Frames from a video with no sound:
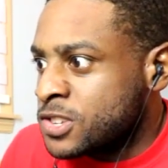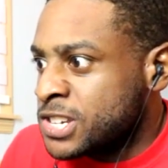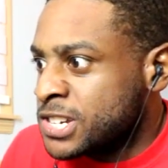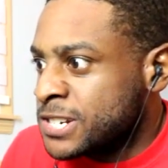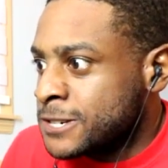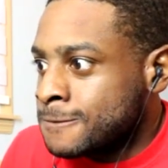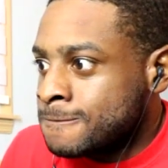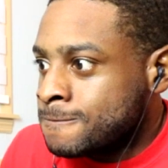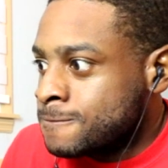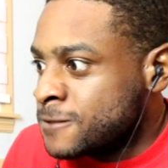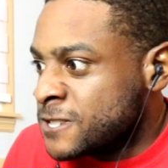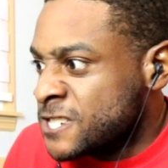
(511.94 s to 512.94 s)
Get it.
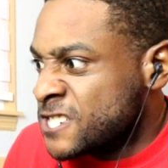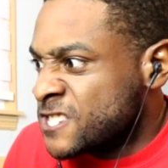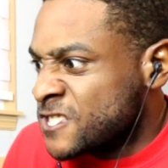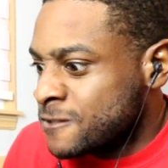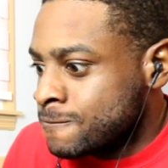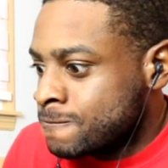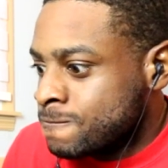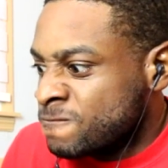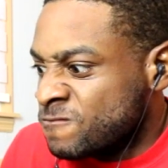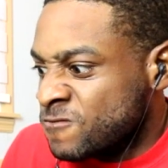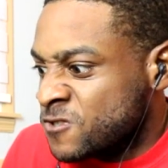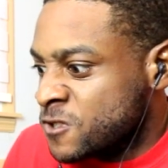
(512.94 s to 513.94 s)
Get it.
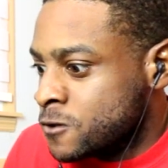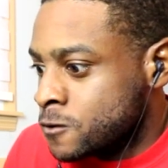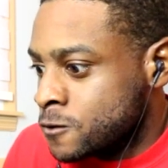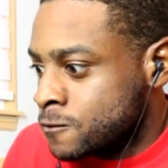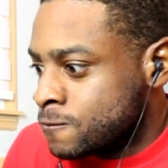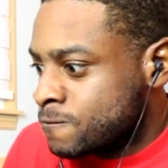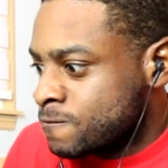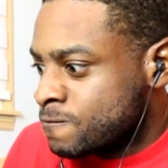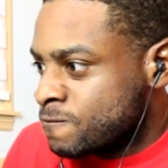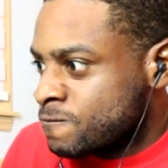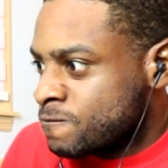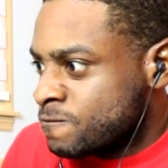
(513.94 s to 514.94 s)
Get it.
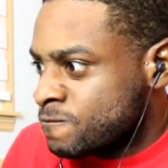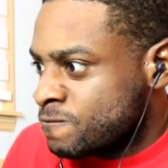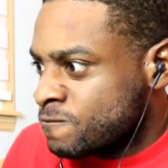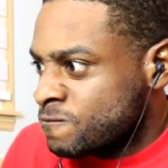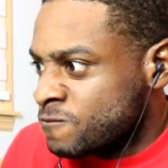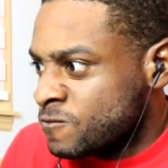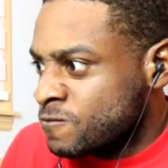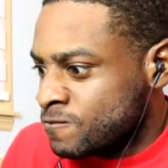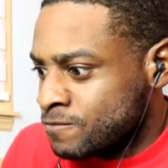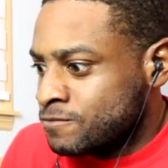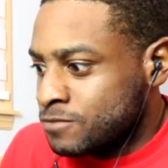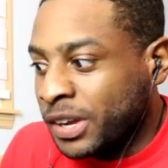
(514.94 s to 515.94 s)

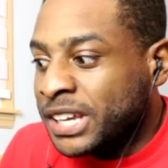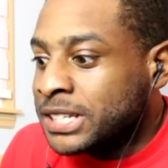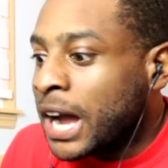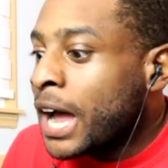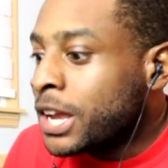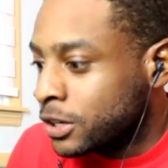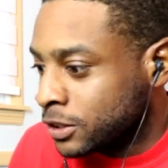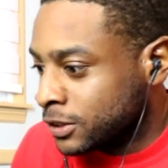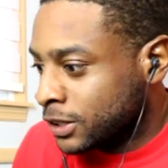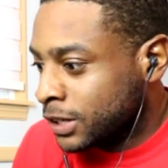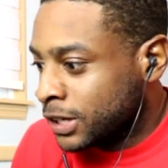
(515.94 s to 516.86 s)
Mm-hmm. He tired.